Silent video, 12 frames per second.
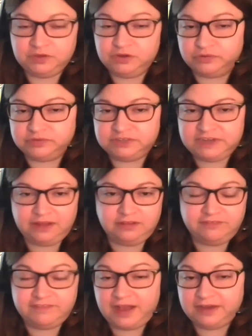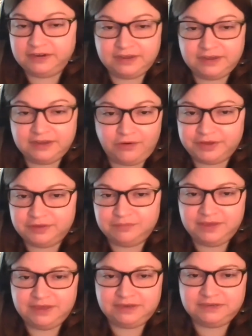telephonic
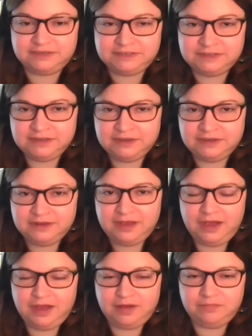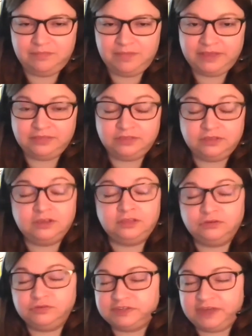argument, and
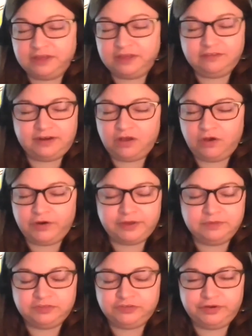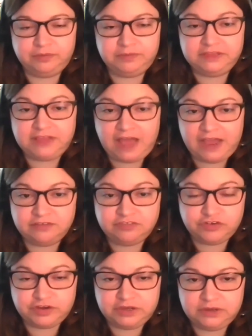those telephonic arguments are going to be live
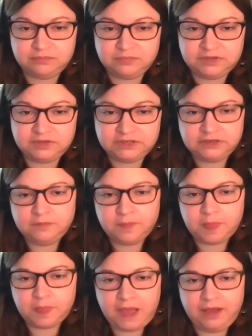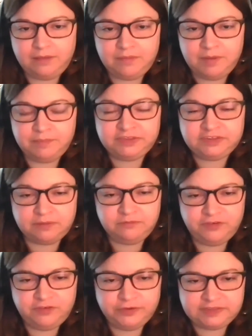streamed. But some
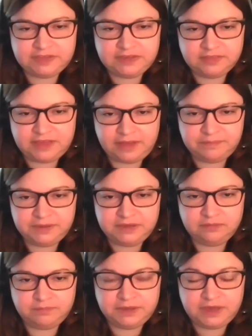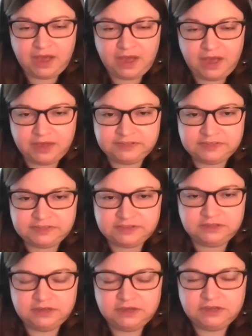folks think that because the
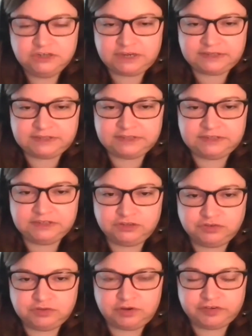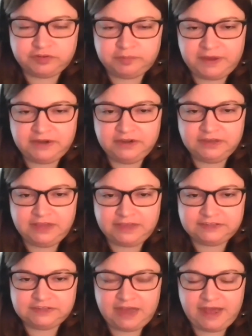justices are spending
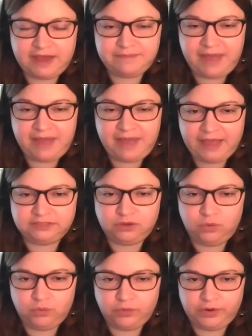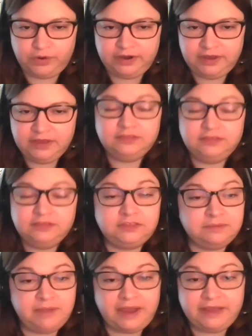less time at the court, that they
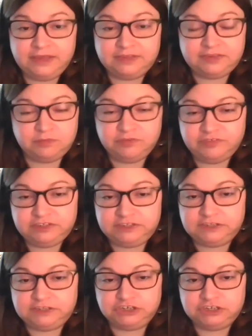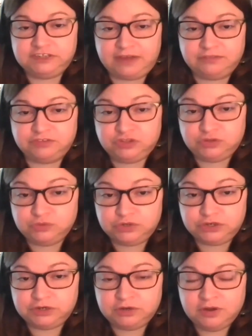might get some of the decisions out
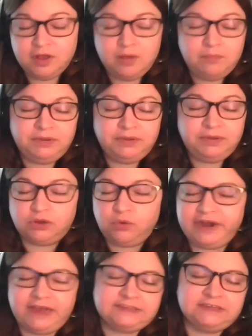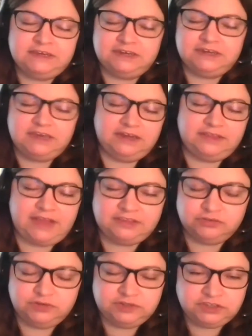sooner. But the court hasn't indicated that,
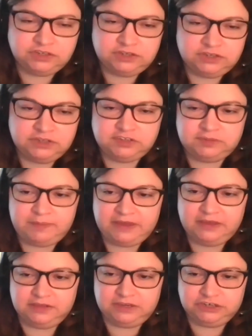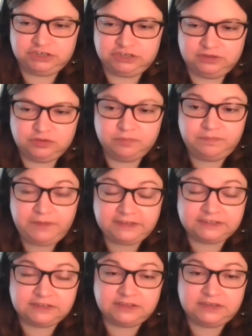so it's just speculation. So
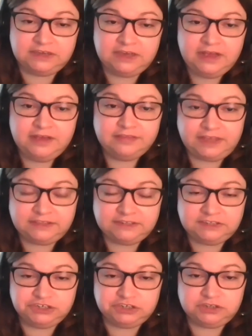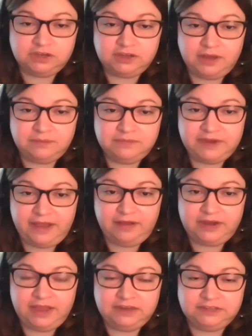basically, that decision could come down
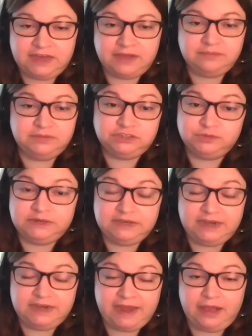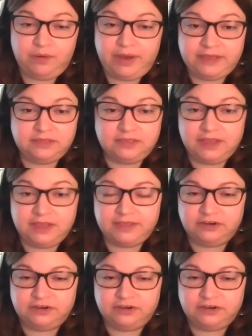anytime between now and the end of